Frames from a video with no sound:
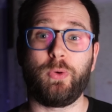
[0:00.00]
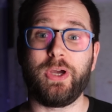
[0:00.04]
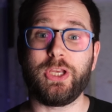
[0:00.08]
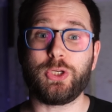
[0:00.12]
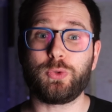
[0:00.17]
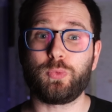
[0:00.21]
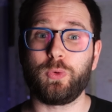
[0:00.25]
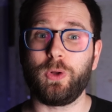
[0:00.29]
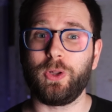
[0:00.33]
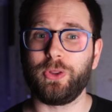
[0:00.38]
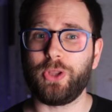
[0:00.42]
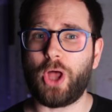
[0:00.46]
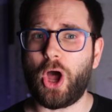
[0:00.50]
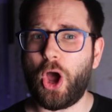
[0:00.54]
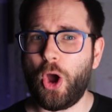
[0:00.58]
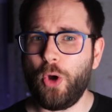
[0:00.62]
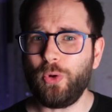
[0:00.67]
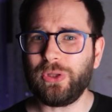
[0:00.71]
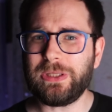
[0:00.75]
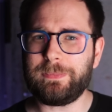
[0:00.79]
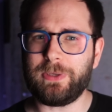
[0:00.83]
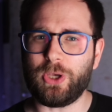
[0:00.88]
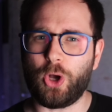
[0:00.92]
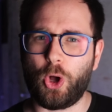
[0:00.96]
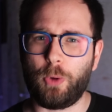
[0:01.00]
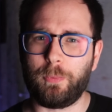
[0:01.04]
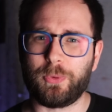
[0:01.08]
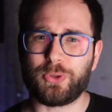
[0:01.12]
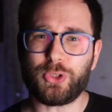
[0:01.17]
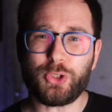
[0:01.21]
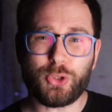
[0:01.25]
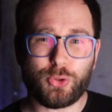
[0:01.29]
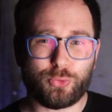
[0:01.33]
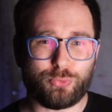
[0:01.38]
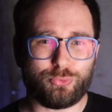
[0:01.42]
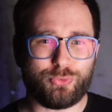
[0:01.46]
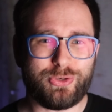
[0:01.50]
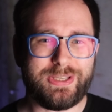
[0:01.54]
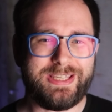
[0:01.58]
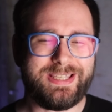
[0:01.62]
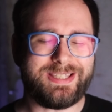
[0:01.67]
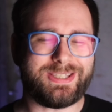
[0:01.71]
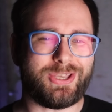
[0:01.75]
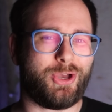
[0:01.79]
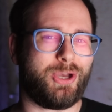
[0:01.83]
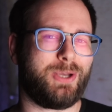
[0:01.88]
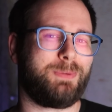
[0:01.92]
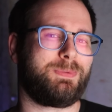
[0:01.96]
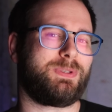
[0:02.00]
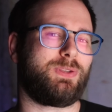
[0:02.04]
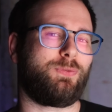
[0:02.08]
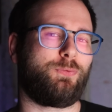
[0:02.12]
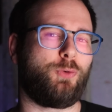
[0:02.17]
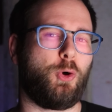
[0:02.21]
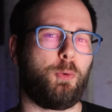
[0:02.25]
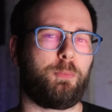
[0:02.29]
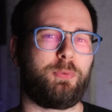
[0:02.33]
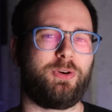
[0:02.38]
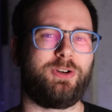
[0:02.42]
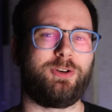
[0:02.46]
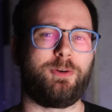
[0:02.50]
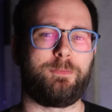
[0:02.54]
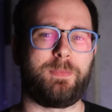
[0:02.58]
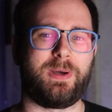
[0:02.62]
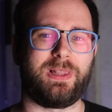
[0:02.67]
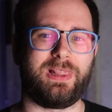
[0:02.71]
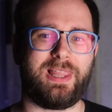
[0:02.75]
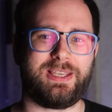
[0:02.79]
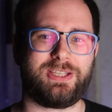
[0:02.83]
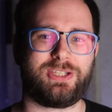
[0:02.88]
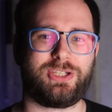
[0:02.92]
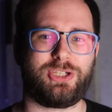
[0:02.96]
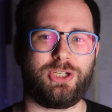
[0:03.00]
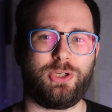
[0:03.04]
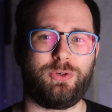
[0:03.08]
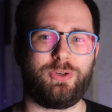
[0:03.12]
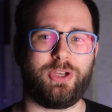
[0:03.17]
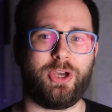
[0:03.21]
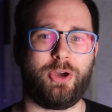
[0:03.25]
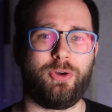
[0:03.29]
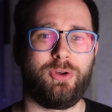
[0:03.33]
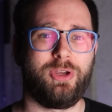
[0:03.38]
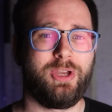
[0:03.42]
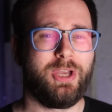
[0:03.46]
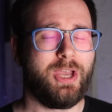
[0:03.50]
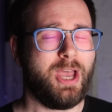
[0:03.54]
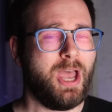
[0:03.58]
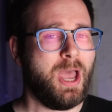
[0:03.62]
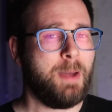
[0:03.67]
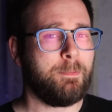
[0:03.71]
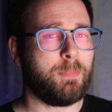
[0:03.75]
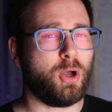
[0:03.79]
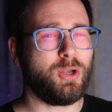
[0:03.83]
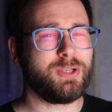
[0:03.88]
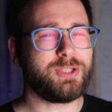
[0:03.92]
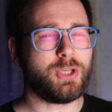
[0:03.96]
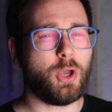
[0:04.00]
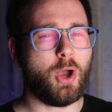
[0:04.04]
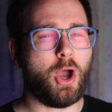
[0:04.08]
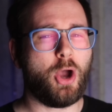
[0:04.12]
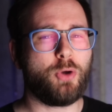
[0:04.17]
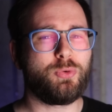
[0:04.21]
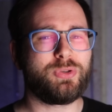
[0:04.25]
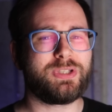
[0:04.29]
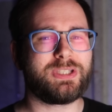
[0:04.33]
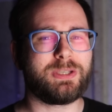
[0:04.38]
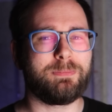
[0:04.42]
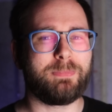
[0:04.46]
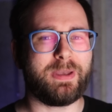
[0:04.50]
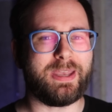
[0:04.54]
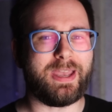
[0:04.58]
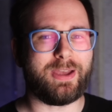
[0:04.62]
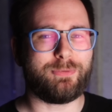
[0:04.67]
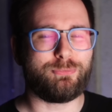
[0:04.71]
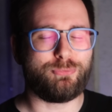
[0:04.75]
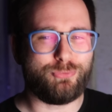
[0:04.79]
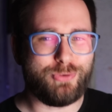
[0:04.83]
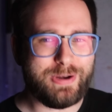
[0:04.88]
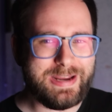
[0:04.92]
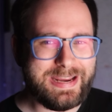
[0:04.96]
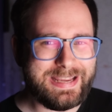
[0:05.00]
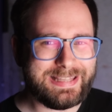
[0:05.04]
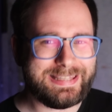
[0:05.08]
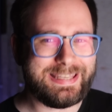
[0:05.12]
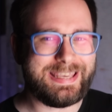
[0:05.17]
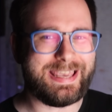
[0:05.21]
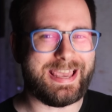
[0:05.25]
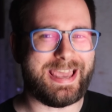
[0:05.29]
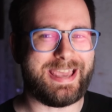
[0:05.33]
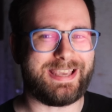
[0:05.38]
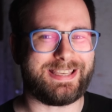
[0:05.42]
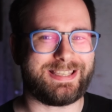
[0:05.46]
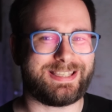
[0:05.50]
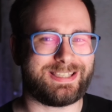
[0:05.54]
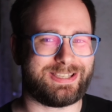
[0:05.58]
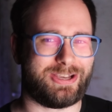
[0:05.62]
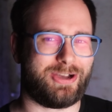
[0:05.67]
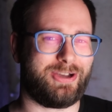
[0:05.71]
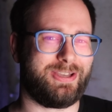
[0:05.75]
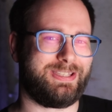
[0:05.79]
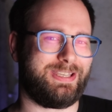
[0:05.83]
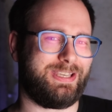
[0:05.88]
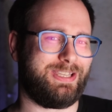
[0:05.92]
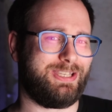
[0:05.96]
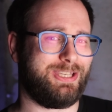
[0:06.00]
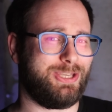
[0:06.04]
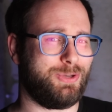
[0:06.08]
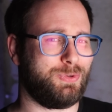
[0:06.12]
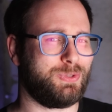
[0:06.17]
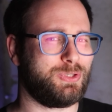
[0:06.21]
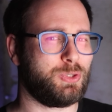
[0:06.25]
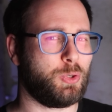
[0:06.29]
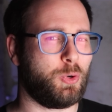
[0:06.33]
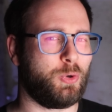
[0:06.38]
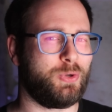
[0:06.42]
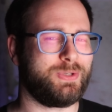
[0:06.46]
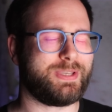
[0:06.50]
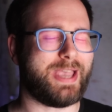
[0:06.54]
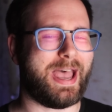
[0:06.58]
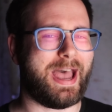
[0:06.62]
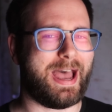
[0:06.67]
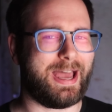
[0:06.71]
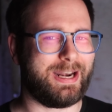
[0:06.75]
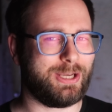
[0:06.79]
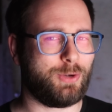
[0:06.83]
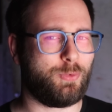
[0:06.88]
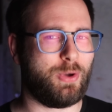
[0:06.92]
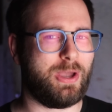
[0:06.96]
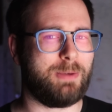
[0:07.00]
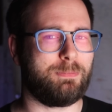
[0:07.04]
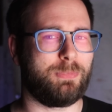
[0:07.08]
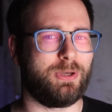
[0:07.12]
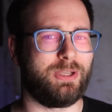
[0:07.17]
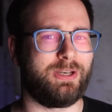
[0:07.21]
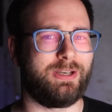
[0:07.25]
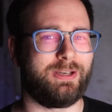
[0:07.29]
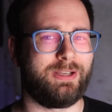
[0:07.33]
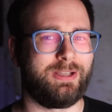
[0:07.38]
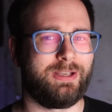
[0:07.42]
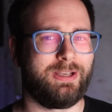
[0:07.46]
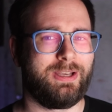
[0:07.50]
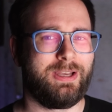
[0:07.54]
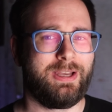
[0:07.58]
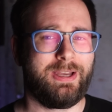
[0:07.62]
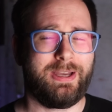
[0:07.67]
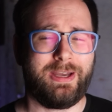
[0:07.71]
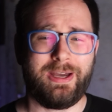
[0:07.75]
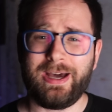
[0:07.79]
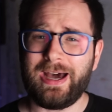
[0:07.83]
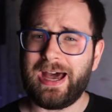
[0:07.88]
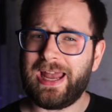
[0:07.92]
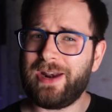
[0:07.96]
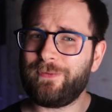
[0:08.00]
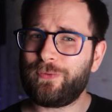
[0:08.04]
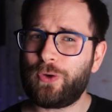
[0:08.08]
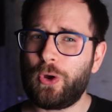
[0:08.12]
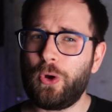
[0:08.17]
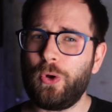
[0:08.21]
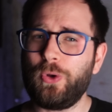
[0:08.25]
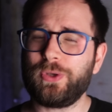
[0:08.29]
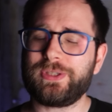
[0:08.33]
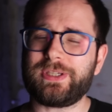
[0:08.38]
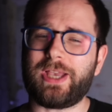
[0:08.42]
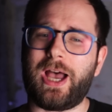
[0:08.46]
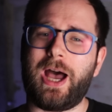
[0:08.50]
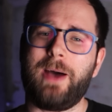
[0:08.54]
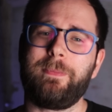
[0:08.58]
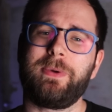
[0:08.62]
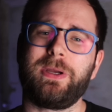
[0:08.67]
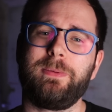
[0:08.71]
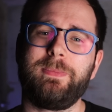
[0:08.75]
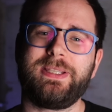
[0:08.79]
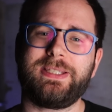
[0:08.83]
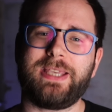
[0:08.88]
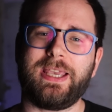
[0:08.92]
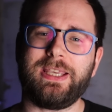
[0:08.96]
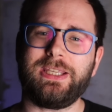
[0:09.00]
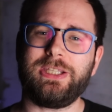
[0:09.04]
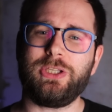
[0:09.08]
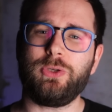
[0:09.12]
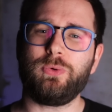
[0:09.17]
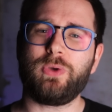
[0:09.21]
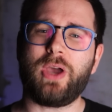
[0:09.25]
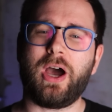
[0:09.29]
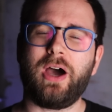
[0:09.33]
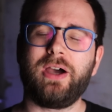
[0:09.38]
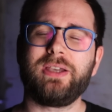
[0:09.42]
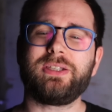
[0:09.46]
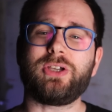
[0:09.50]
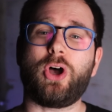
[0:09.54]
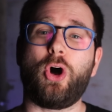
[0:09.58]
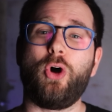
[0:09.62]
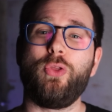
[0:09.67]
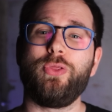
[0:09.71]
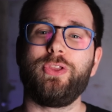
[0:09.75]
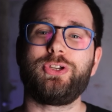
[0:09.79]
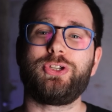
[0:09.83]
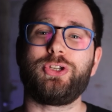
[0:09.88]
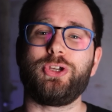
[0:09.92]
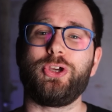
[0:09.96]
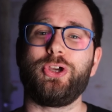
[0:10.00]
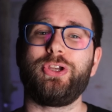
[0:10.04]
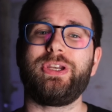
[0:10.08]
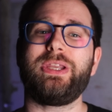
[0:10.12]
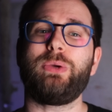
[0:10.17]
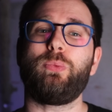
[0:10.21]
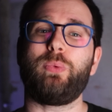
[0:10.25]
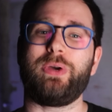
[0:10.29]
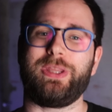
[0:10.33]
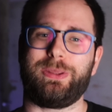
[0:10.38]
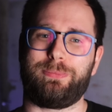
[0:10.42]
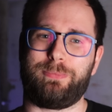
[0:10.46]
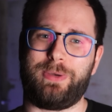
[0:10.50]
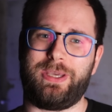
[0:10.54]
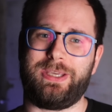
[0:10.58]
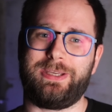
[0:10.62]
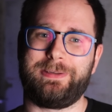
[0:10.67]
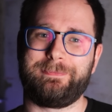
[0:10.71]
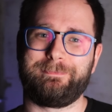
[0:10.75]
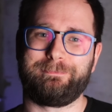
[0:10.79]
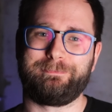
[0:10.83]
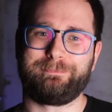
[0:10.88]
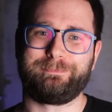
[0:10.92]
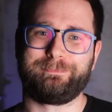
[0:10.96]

which will not only be almost 3 times the footprint of my last studio, but also host some really exciting new toys and equipment. And of course, I'm going to be taking you guys on the journey with me.